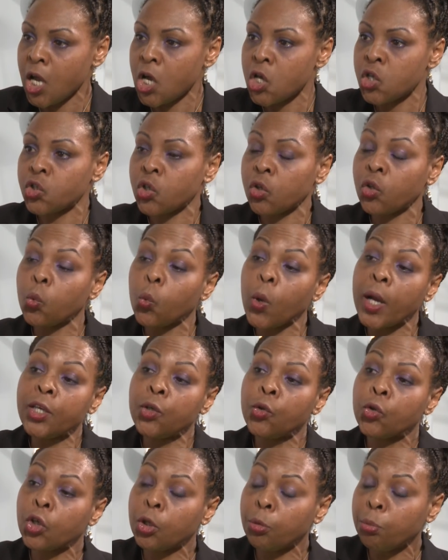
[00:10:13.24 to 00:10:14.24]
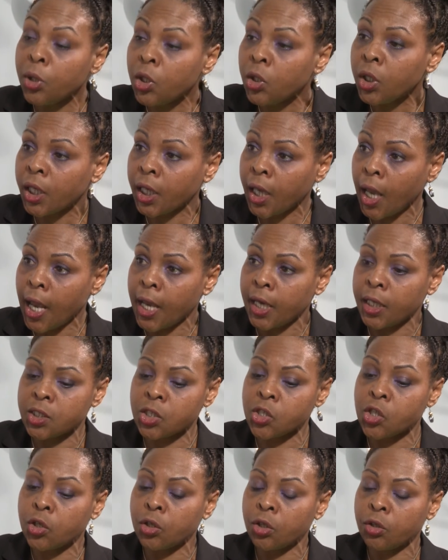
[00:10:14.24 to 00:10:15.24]
So the way you
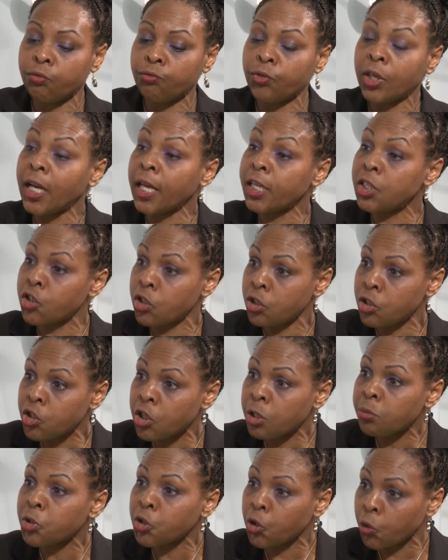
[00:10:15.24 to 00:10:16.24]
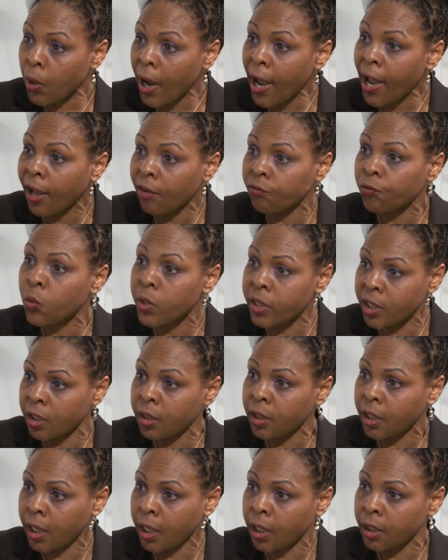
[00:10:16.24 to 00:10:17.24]
communicate, the relationships you have
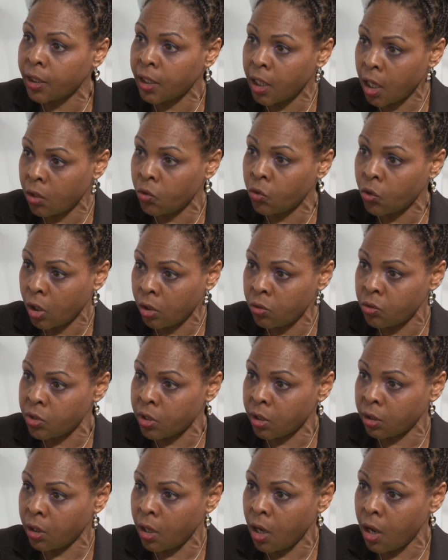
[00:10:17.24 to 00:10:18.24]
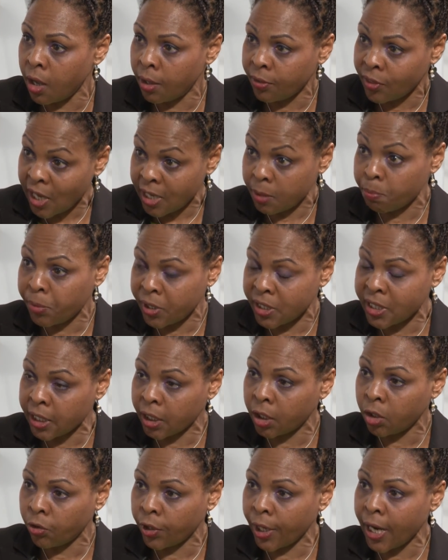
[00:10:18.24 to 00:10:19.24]
within the, that, those, uh, that
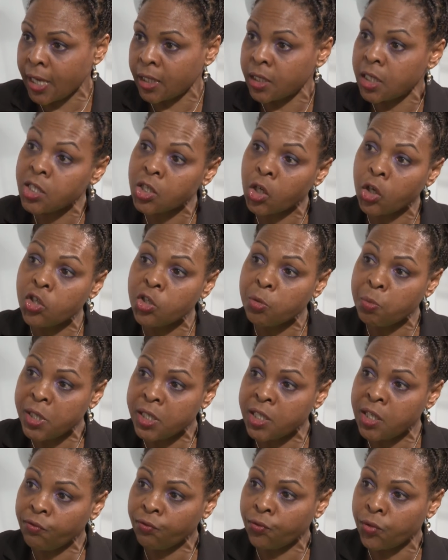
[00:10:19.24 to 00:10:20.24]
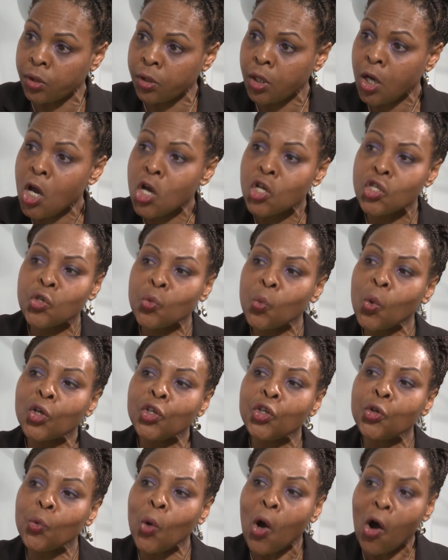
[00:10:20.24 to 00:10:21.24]
particular account is going to be different. So what
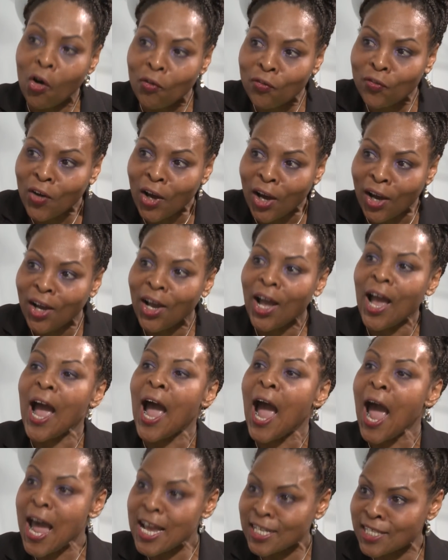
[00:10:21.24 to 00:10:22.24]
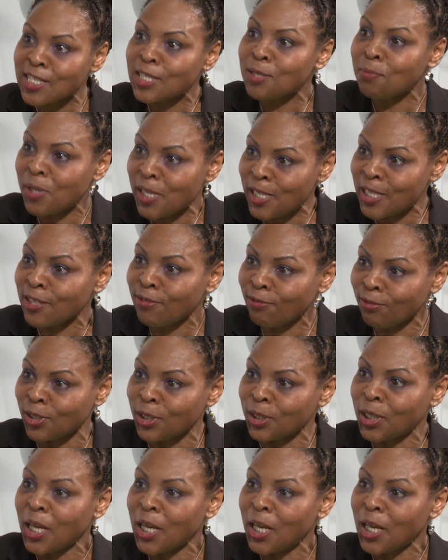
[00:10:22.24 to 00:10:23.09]
you offer has to be different.